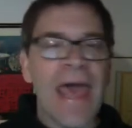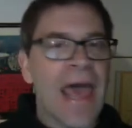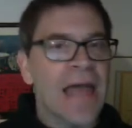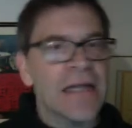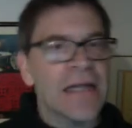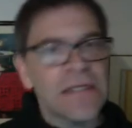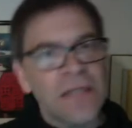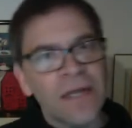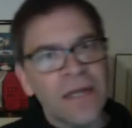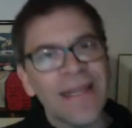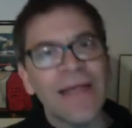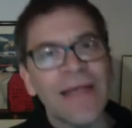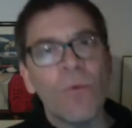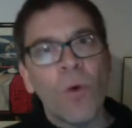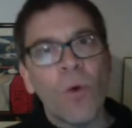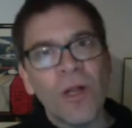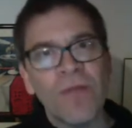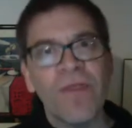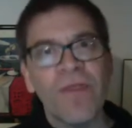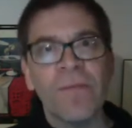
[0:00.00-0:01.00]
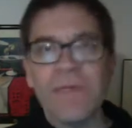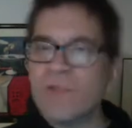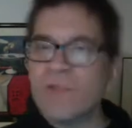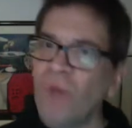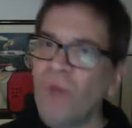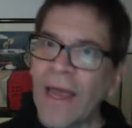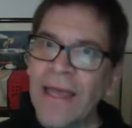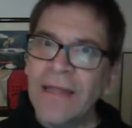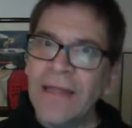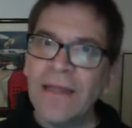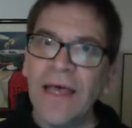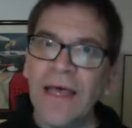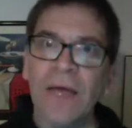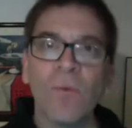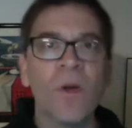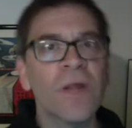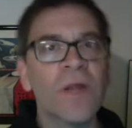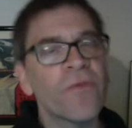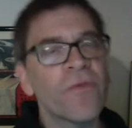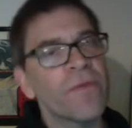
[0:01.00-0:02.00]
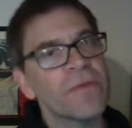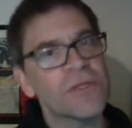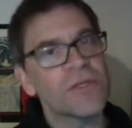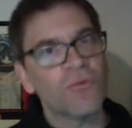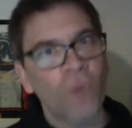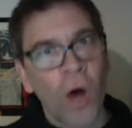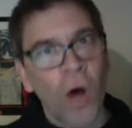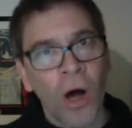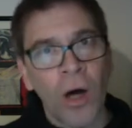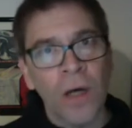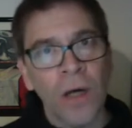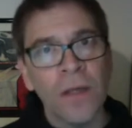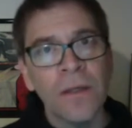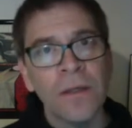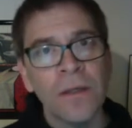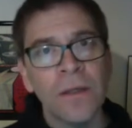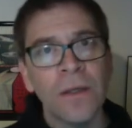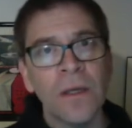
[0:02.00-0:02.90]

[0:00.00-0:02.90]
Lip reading: And it's not like one of them is right and one of them is wrong,